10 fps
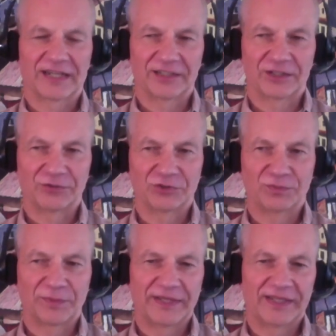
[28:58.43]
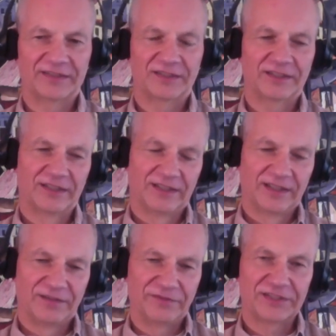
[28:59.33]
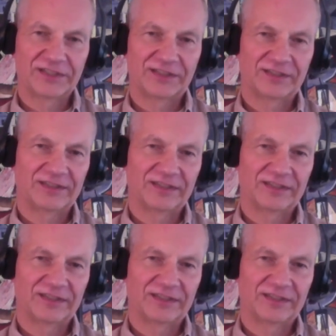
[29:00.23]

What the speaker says: I'm going to prepare the physical